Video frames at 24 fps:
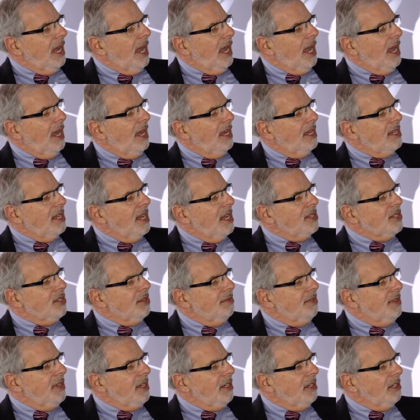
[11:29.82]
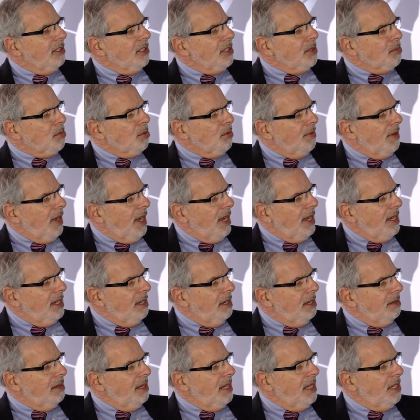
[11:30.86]
as a vehicle to
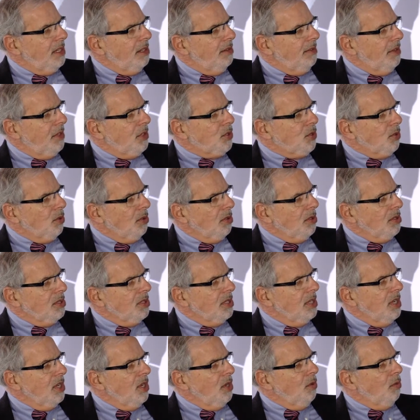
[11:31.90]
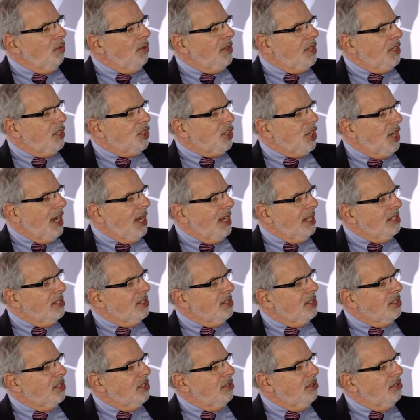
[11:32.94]
provide individuals with a
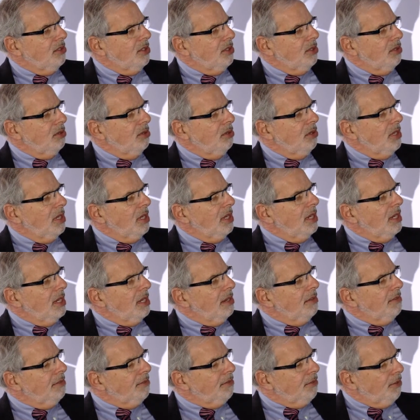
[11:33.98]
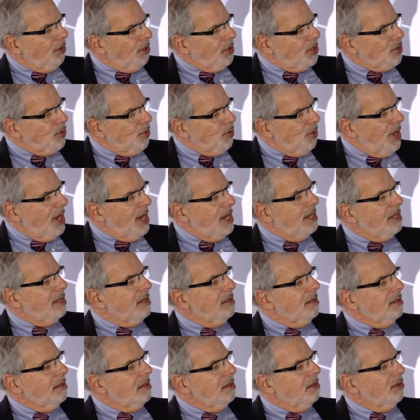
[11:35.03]
chance to do
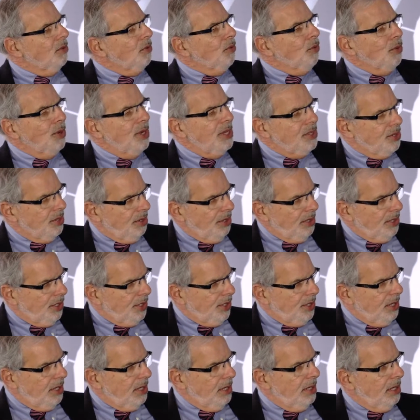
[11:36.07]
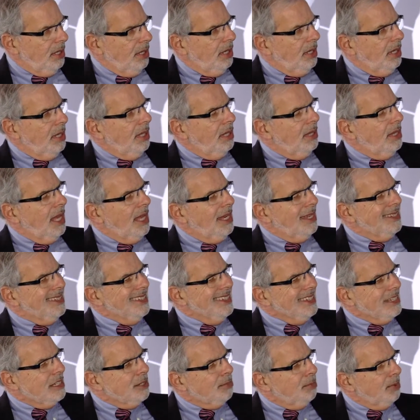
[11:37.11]
first-rate research that
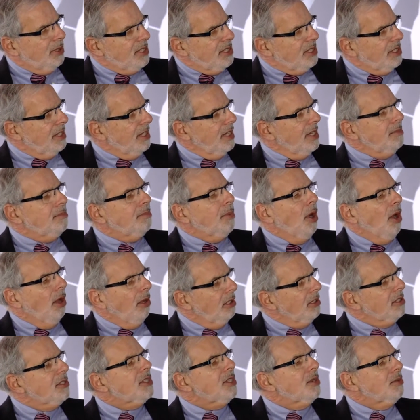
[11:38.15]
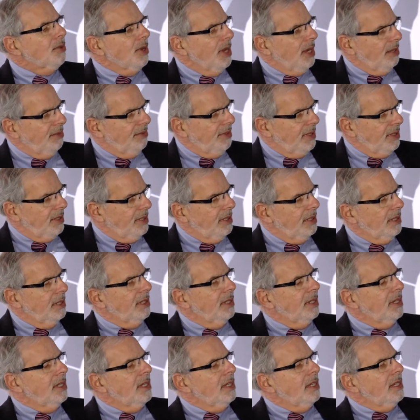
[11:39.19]
is explicitly policy relevant.
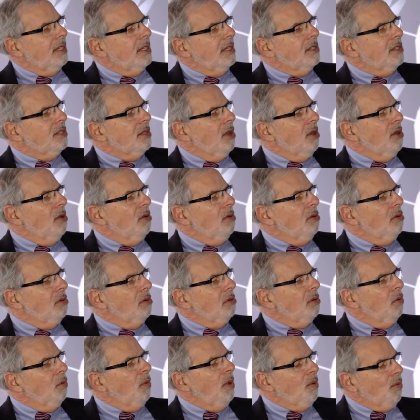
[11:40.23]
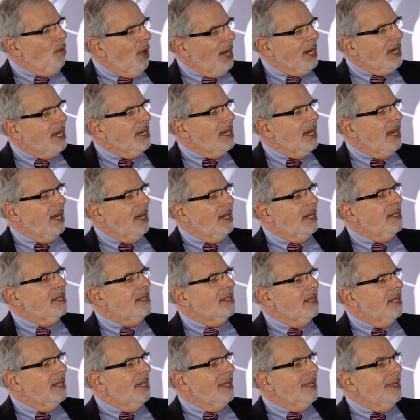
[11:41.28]
So we
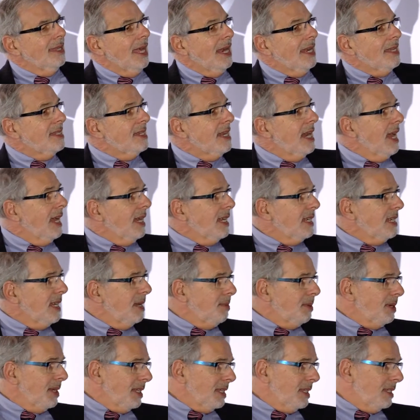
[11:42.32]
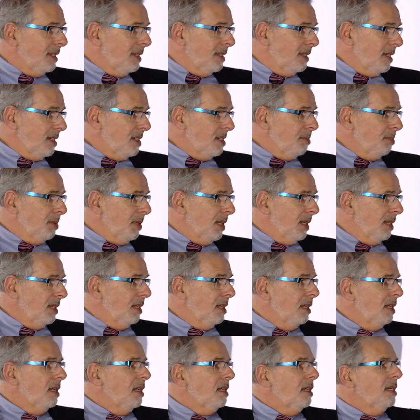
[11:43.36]
recognize that as an academic
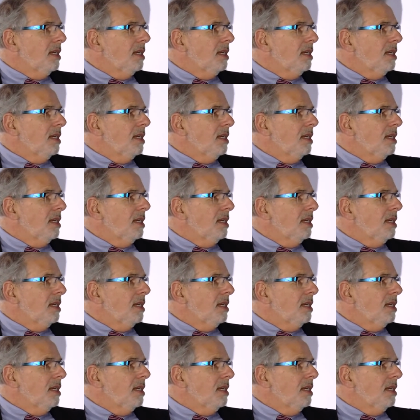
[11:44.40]
discipline,